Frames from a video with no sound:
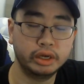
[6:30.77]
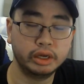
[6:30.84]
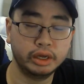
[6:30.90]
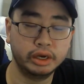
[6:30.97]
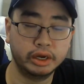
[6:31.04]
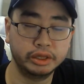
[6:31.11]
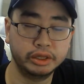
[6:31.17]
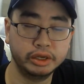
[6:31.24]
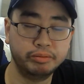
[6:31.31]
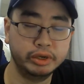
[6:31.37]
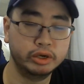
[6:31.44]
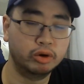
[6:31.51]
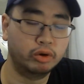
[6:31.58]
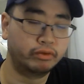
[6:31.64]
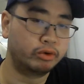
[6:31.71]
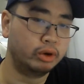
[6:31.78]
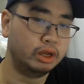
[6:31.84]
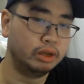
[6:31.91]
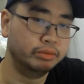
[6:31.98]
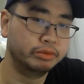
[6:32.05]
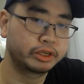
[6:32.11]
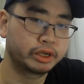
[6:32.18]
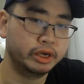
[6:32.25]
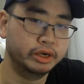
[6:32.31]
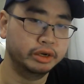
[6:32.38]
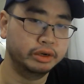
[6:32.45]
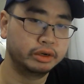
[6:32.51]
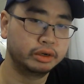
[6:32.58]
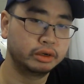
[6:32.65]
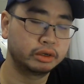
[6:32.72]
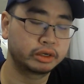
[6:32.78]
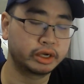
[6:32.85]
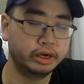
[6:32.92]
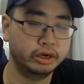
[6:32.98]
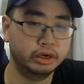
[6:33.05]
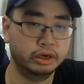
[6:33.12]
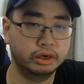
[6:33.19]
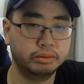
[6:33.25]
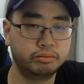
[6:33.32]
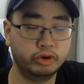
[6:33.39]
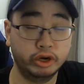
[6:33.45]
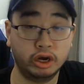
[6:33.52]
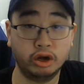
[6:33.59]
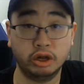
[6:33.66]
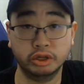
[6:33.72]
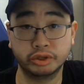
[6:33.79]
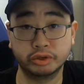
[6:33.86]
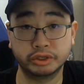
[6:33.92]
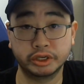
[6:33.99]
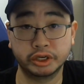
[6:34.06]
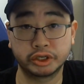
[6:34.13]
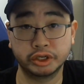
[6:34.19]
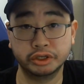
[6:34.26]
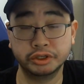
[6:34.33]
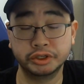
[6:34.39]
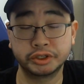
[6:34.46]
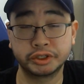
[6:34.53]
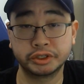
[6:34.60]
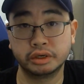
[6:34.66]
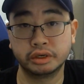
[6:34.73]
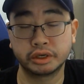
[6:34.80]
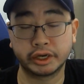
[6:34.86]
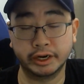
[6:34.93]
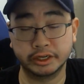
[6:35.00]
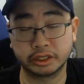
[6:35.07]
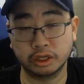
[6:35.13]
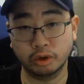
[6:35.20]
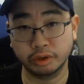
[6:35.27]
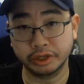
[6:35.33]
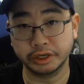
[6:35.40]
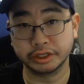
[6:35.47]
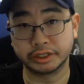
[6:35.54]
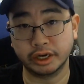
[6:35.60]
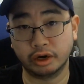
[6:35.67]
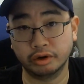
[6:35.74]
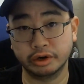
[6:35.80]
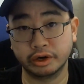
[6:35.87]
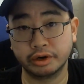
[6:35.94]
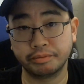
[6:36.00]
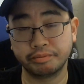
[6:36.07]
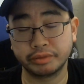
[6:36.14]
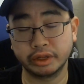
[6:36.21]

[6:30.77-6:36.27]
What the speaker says: And I think being overwhelmed can kind of put a halt to sessions, kind of slow things down.